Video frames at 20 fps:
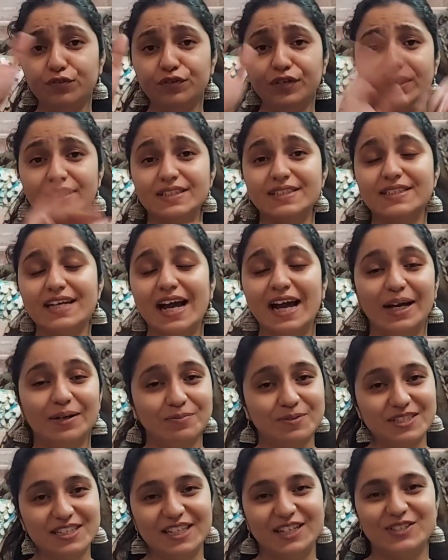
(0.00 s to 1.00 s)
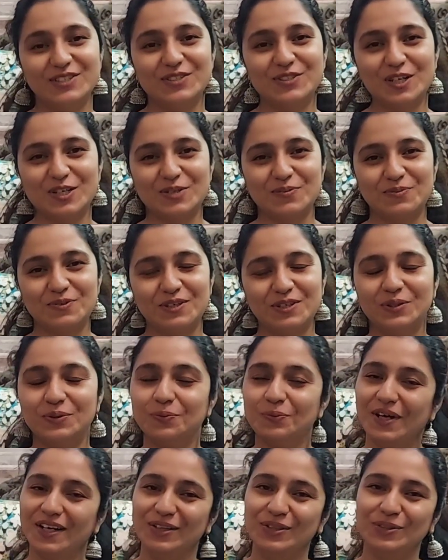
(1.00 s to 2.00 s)
friends, I am CSJAS.
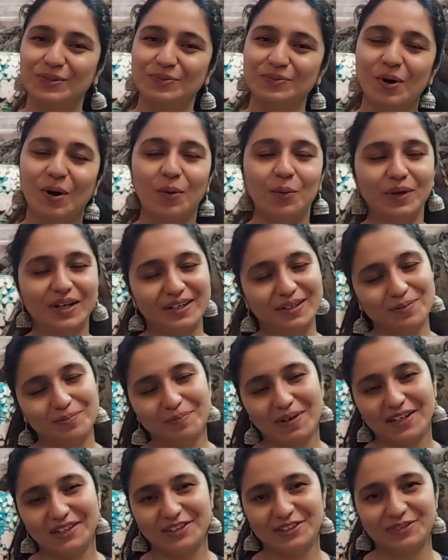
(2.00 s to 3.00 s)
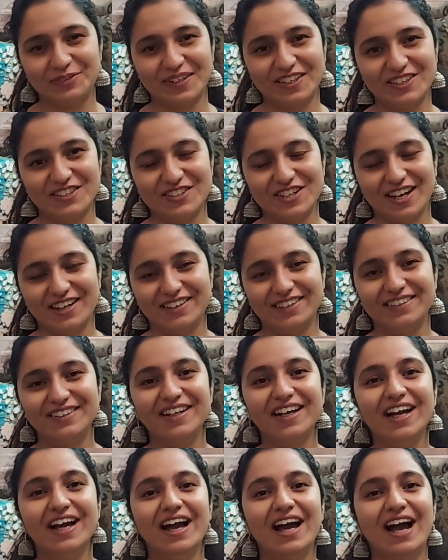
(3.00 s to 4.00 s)
Welcome back to my channel.
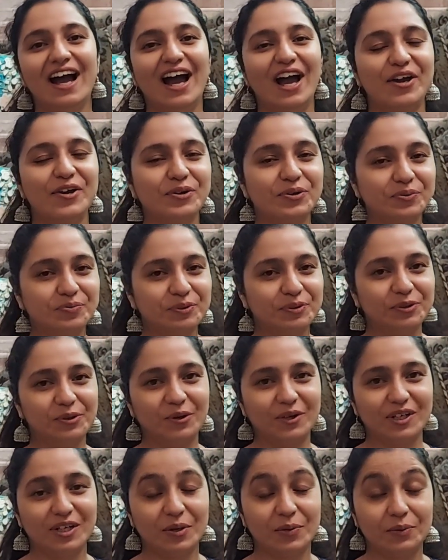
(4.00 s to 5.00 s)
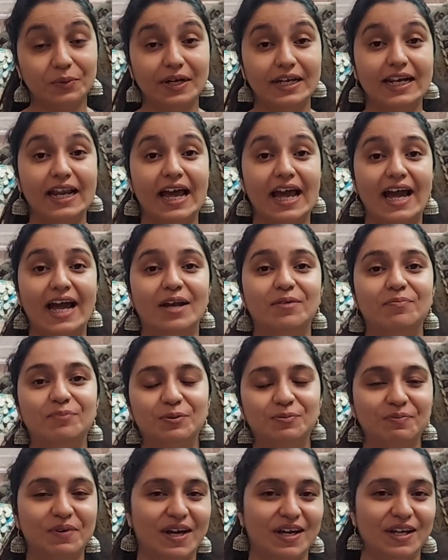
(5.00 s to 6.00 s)
I hope you all are well and
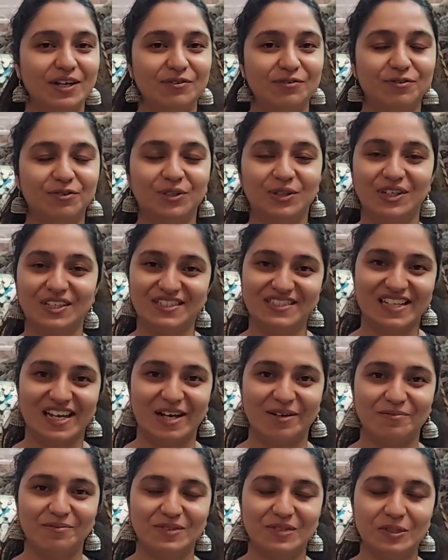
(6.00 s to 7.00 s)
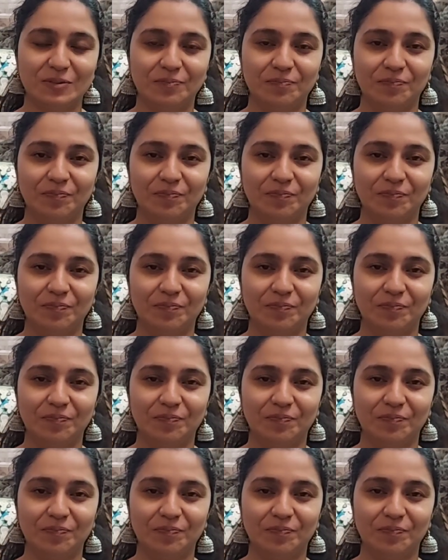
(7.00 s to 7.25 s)
preparing for your exams.